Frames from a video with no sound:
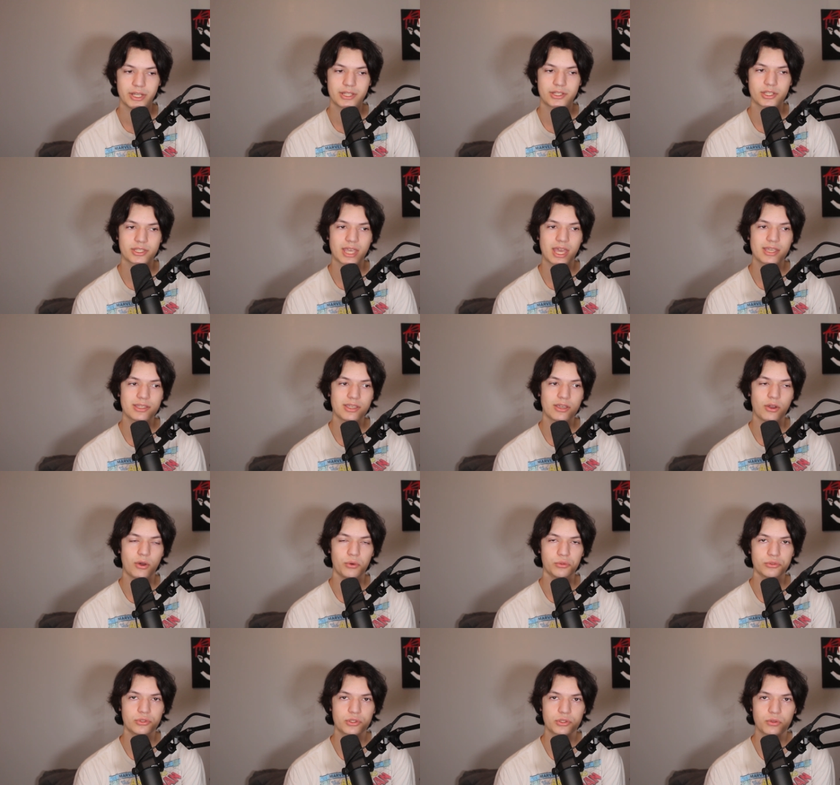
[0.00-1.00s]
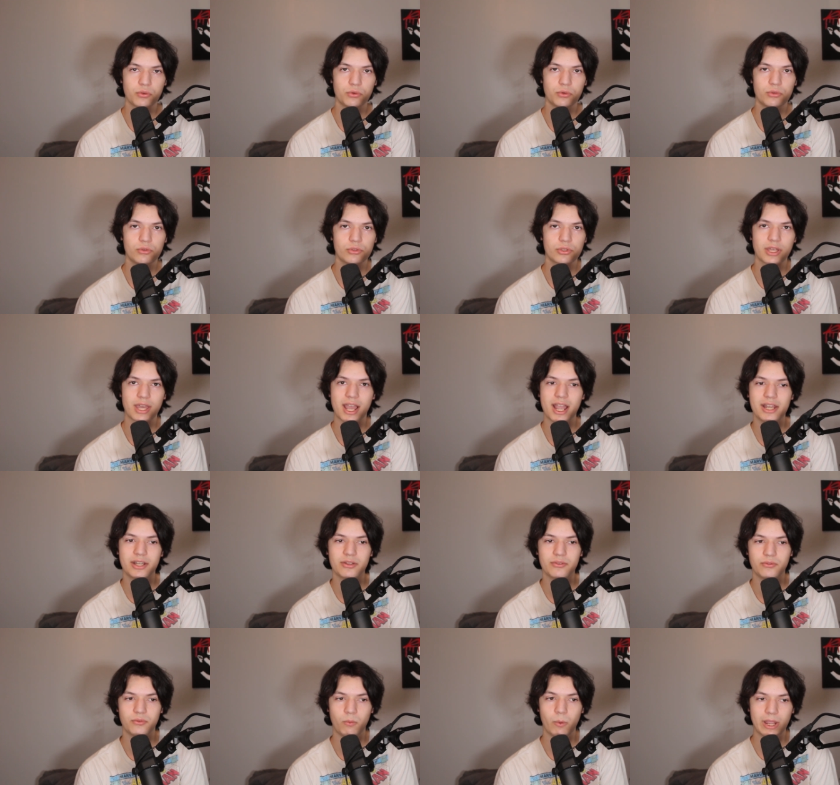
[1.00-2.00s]
It just has that old school
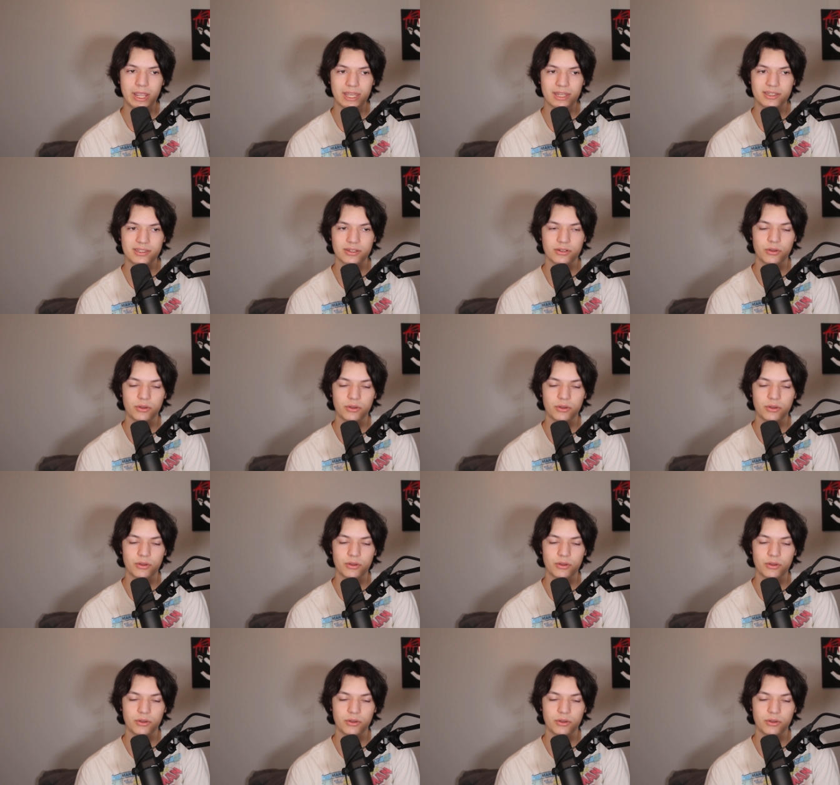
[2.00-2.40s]
kind of weight